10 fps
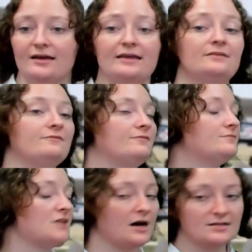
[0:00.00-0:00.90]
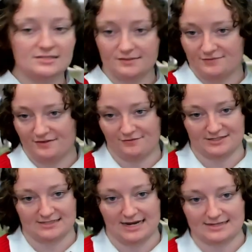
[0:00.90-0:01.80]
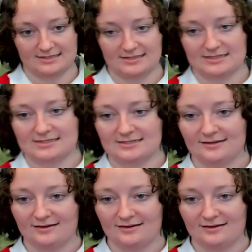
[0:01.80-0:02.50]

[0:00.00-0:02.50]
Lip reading: in tons of different sizes.